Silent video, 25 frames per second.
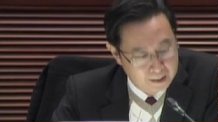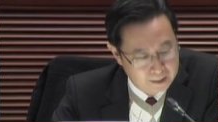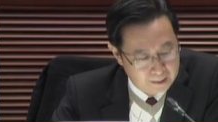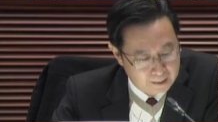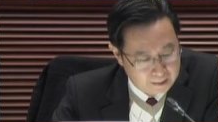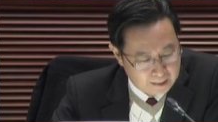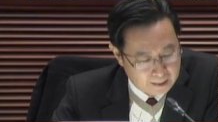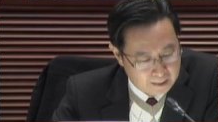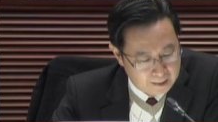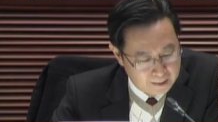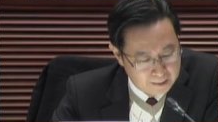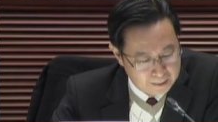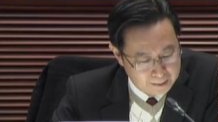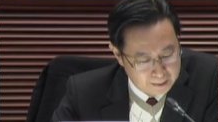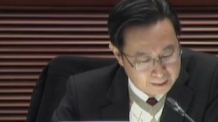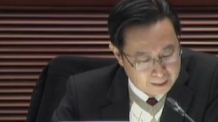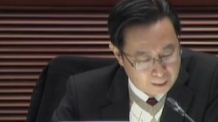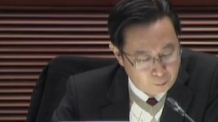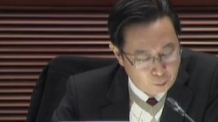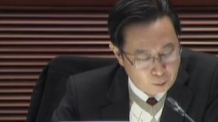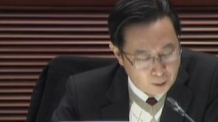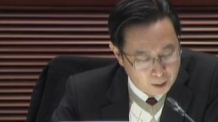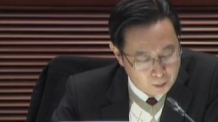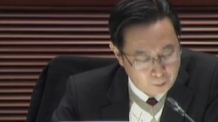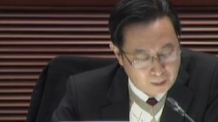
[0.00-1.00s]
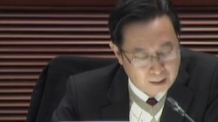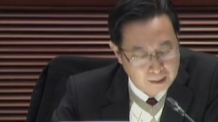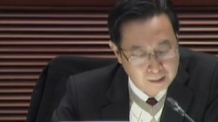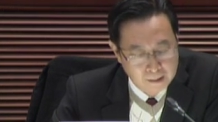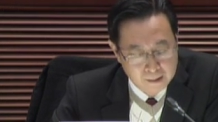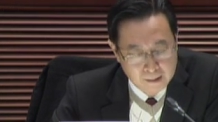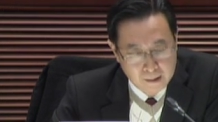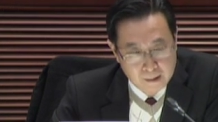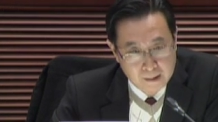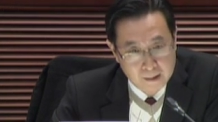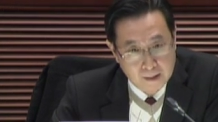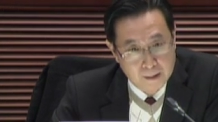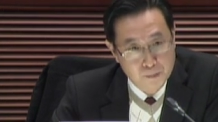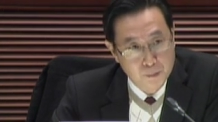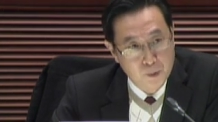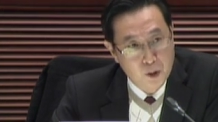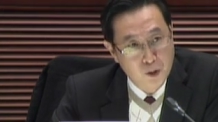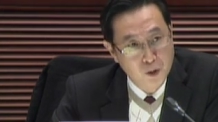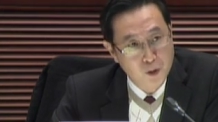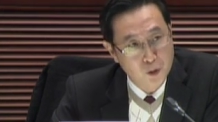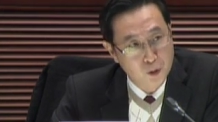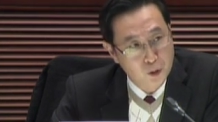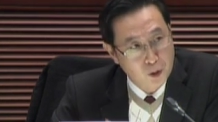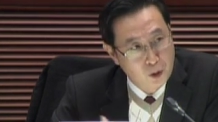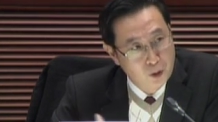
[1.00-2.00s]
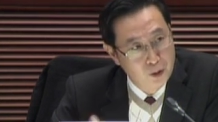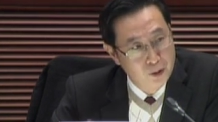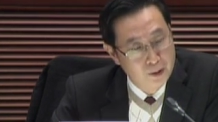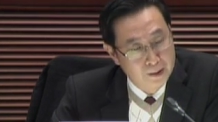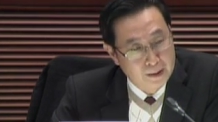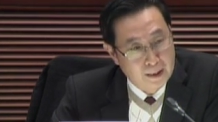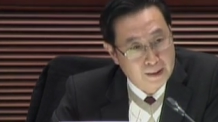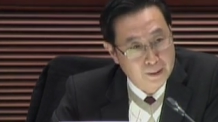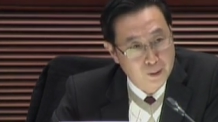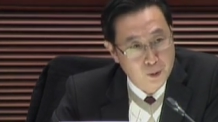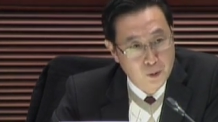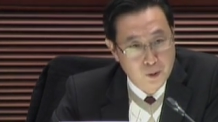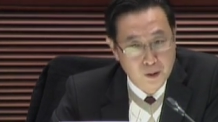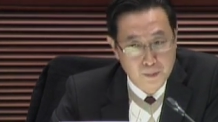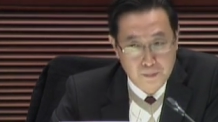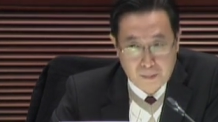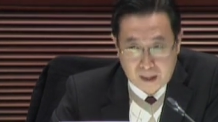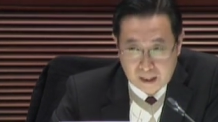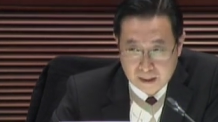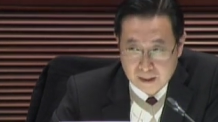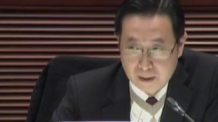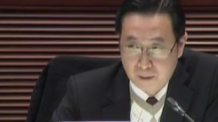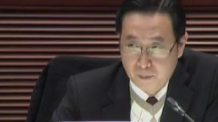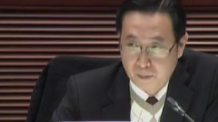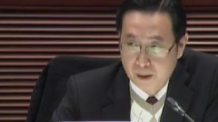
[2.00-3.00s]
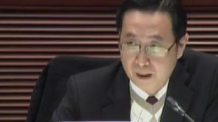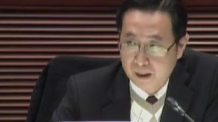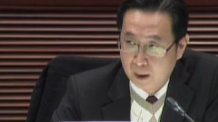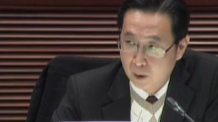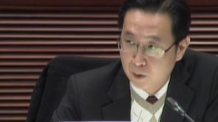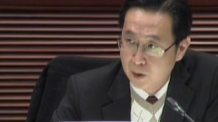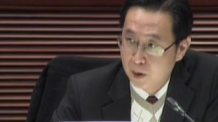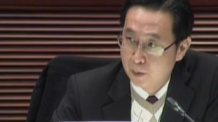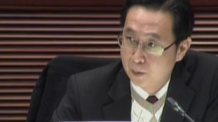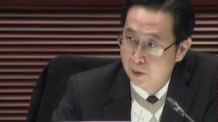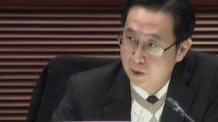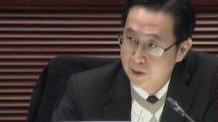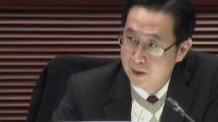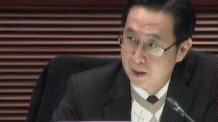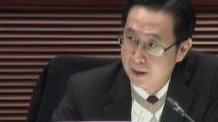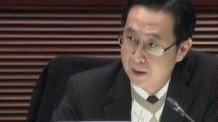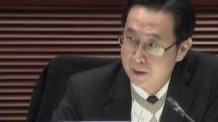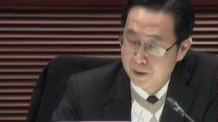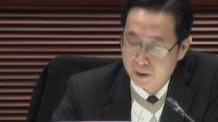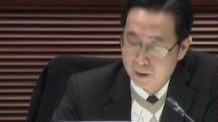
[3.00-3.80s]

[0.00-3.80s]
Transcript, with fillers: So under the scheme, if um, you can secure